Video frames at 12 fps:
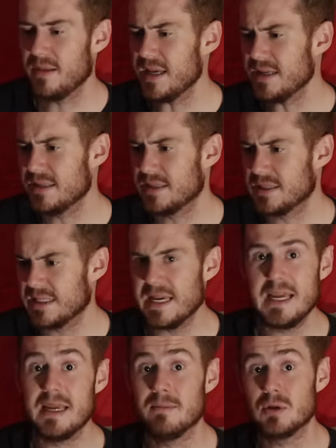These
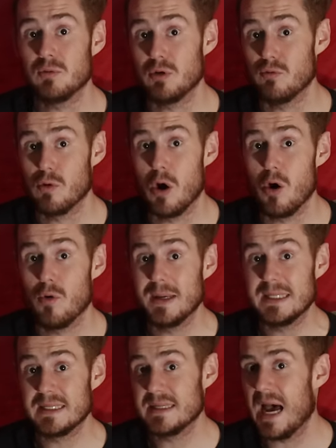schemes would grow
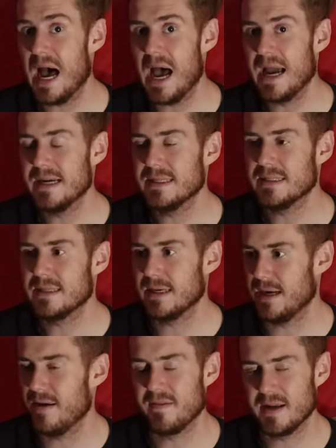in size,
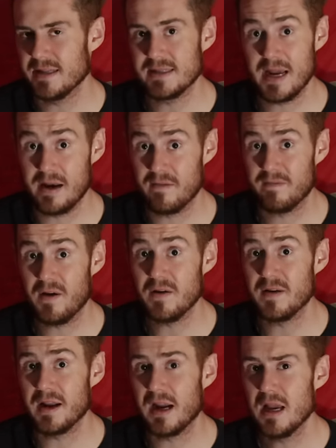significance, and
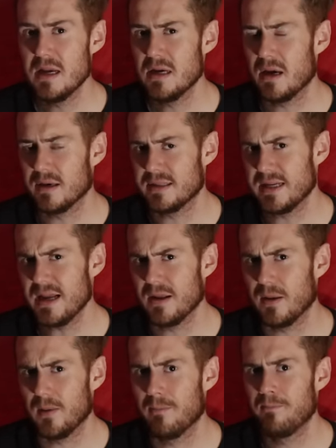funding
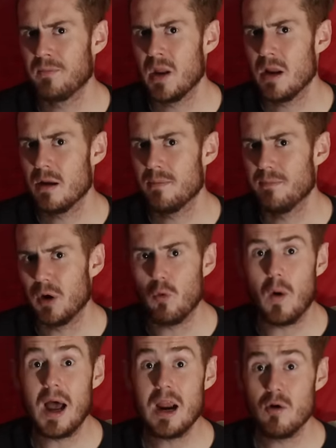until
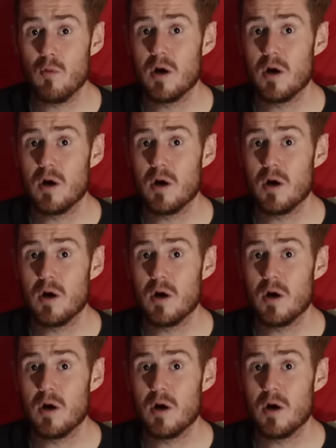MacGuire